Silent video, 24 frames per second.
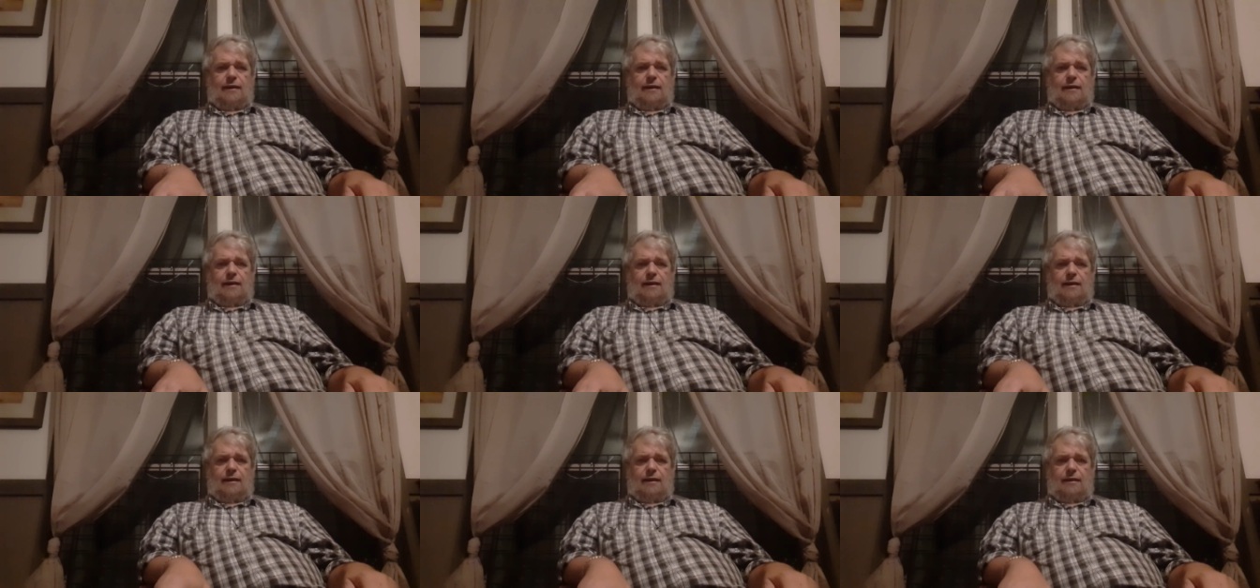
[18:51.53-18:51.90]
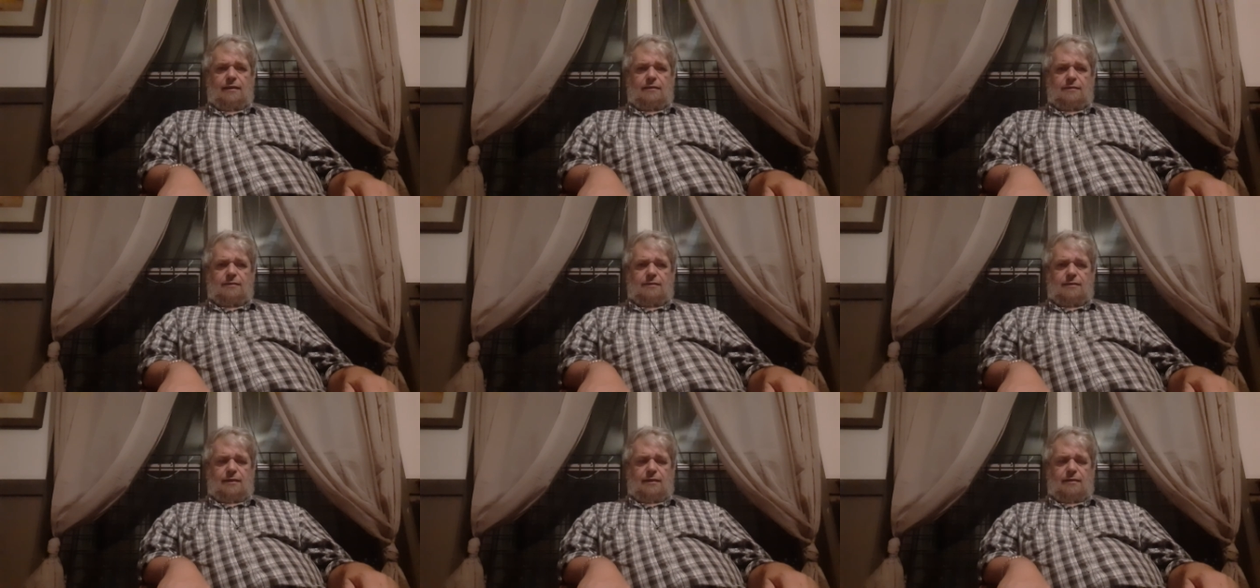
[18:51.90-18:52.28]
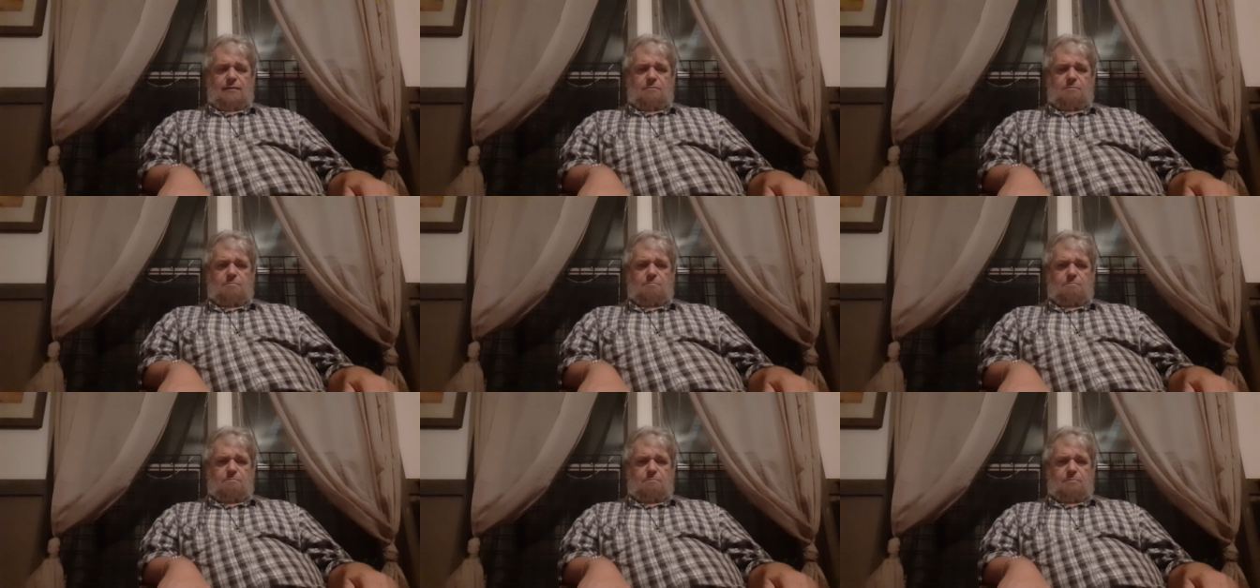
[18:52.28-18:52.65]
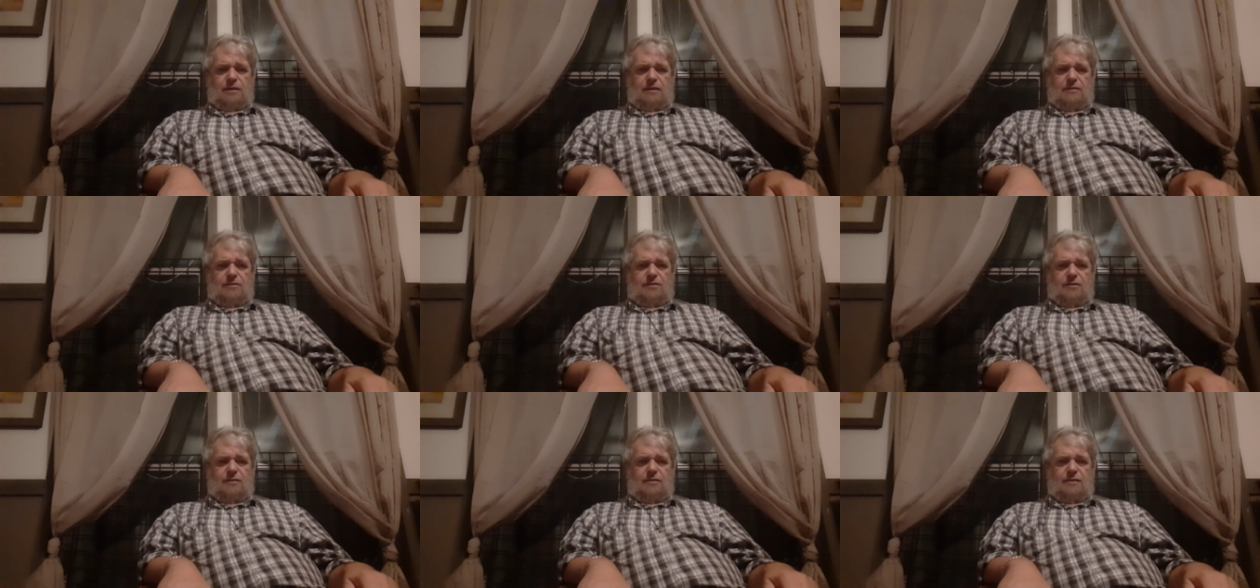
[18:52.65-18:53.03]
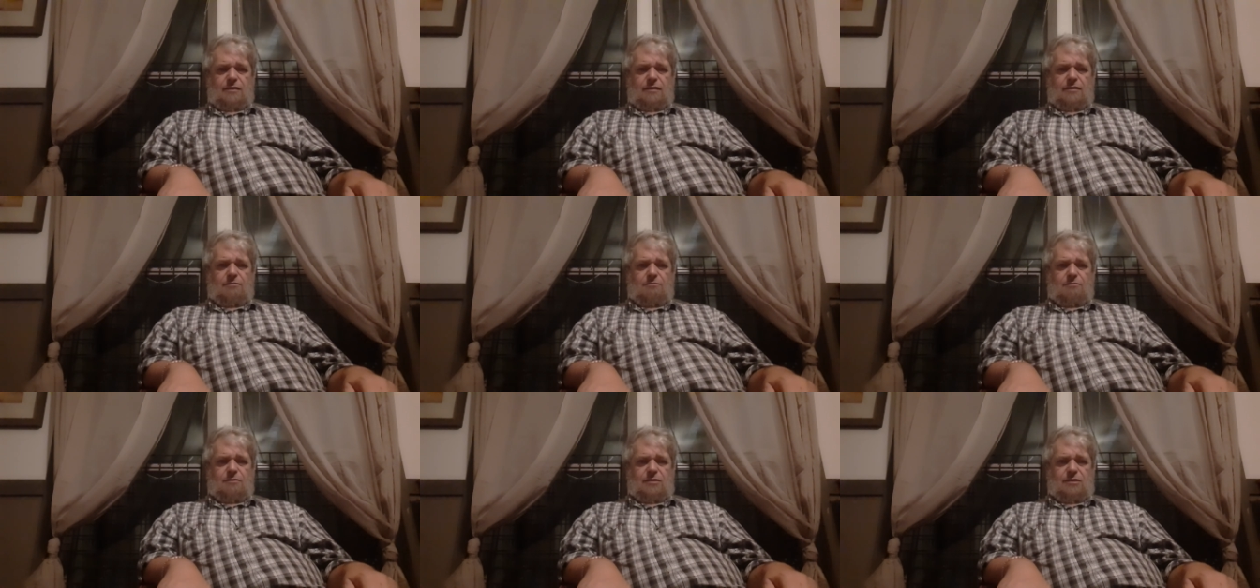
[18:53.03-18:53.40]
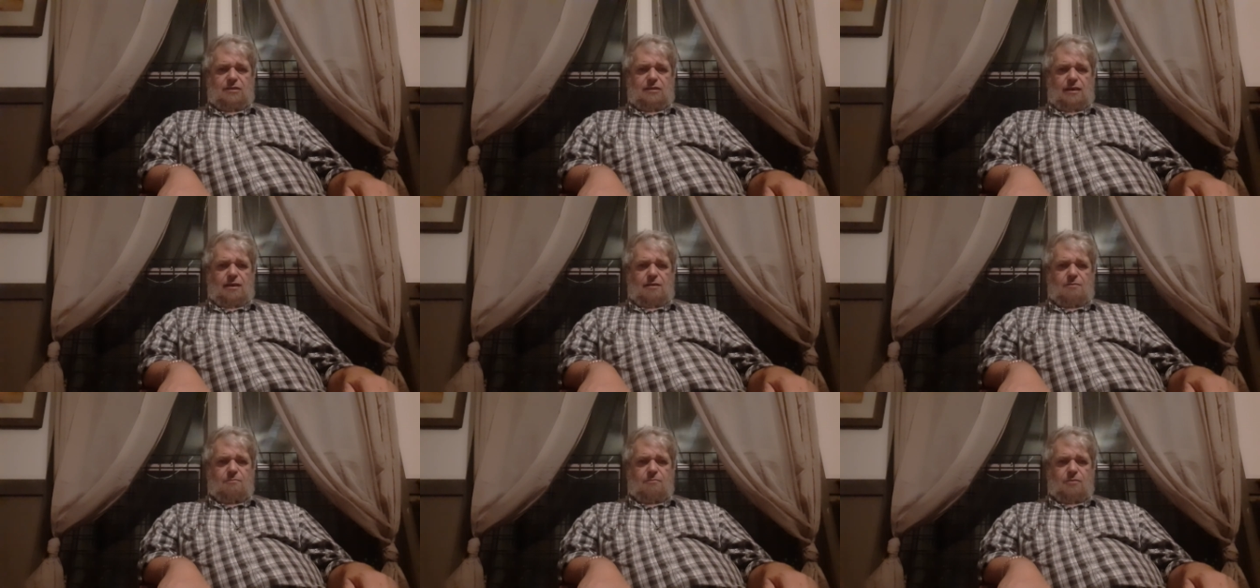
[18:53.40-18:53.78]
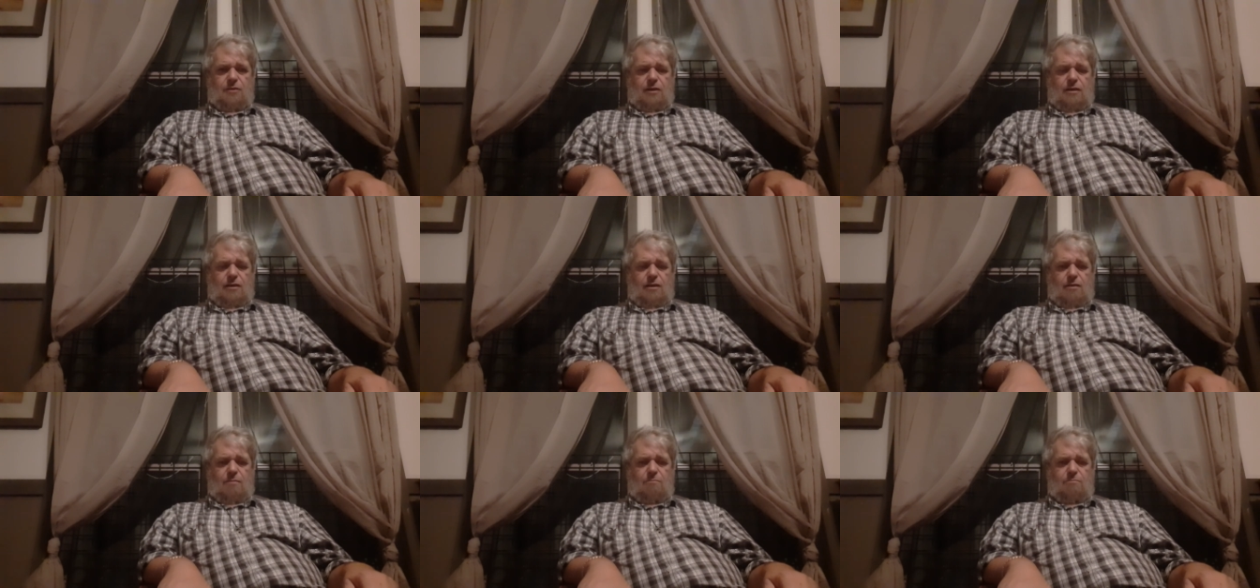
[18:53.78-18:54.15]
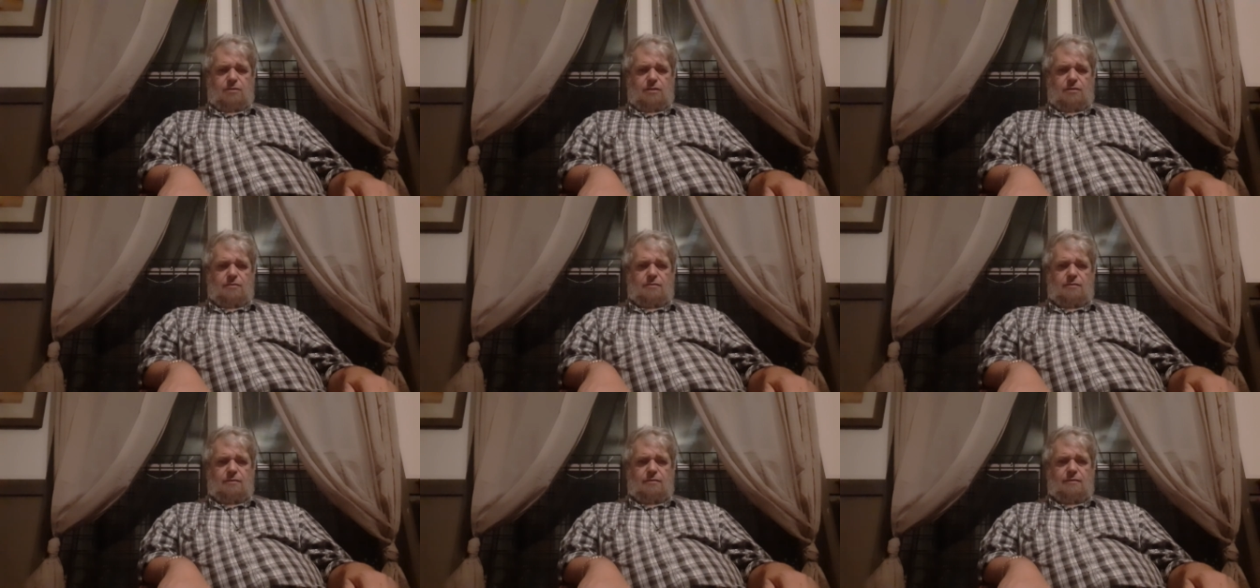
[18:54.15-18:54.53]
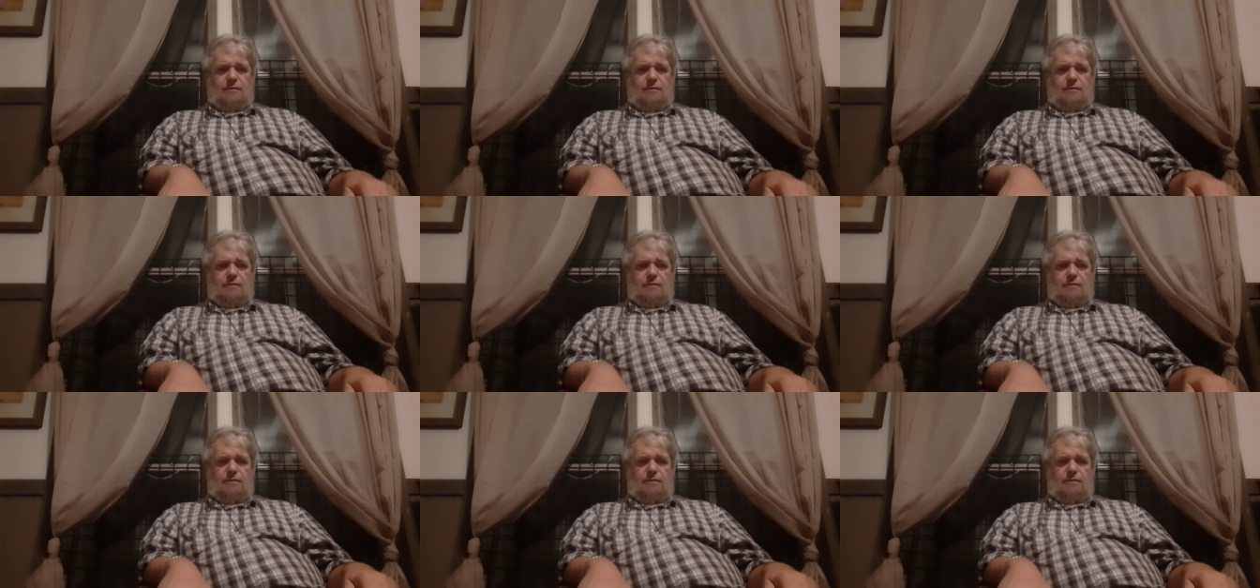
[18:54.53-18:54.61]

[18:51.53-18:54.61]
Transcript: And presently it was time for Compline,